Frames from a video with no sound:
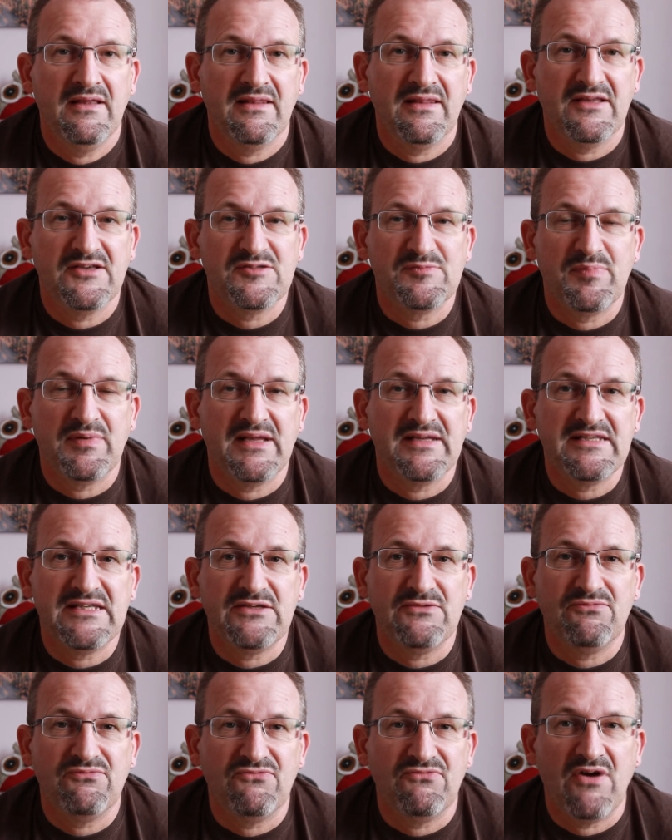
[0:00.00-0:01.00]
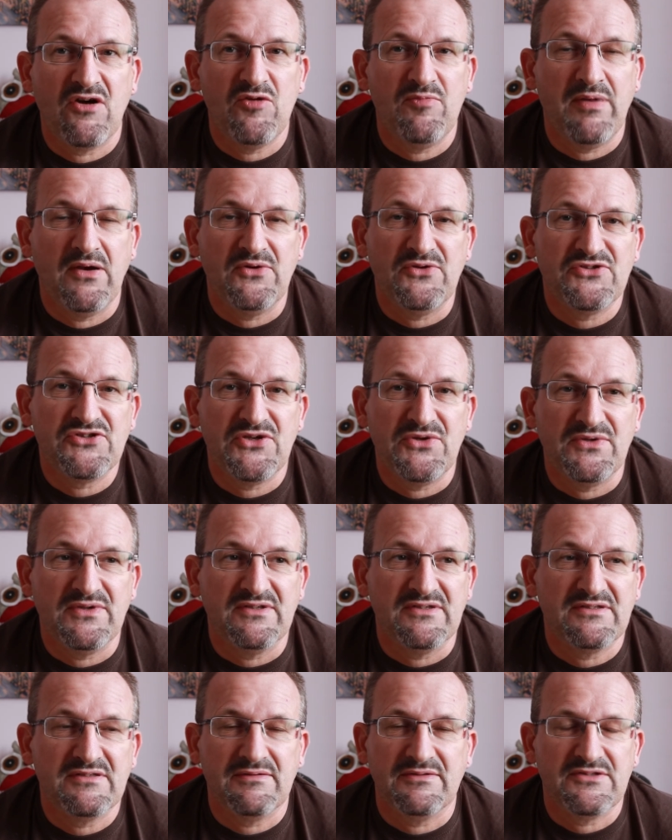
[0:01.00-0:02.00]
those bloody robo
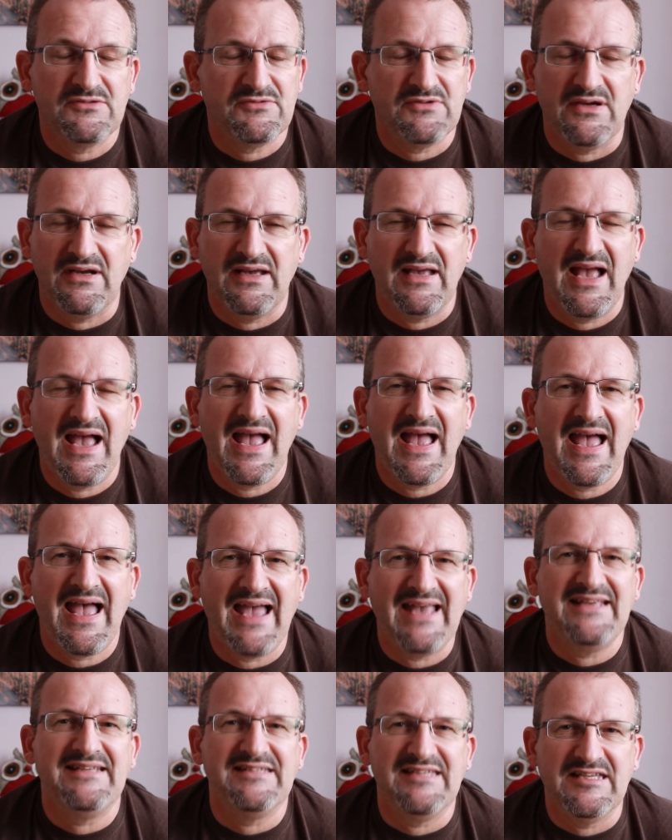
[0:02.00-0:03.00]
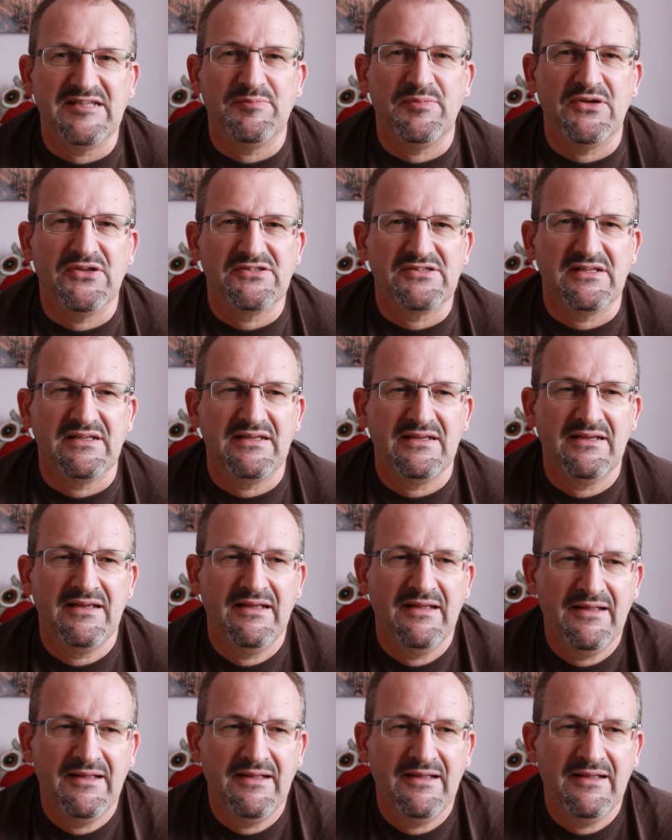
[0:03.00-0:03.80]
tuners, which I hated personally.